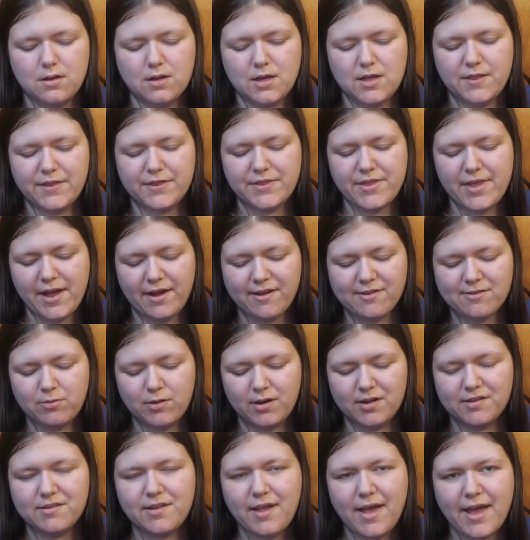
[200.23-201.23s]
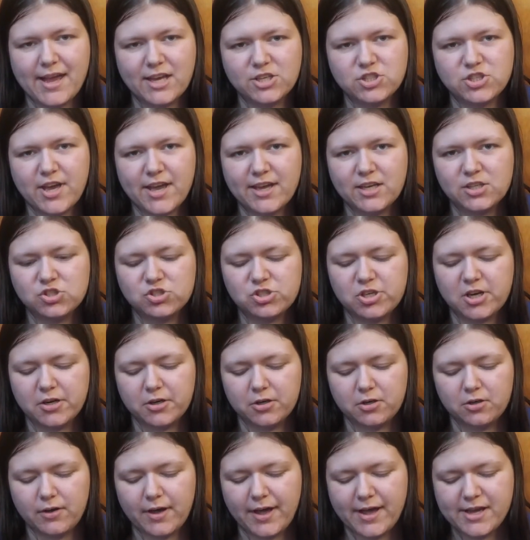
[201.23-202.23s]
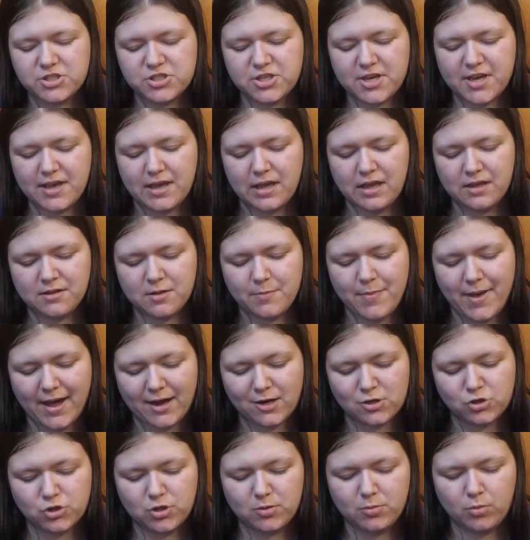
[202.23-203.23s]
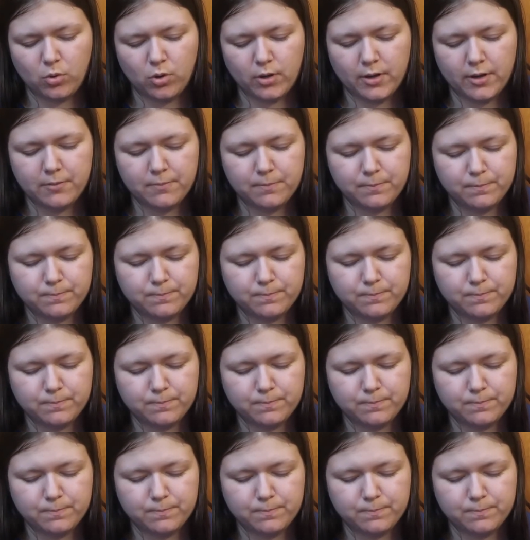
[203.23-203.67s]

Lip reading: And the next was AJ and Cheryl. AJ is a Backstreet Boy.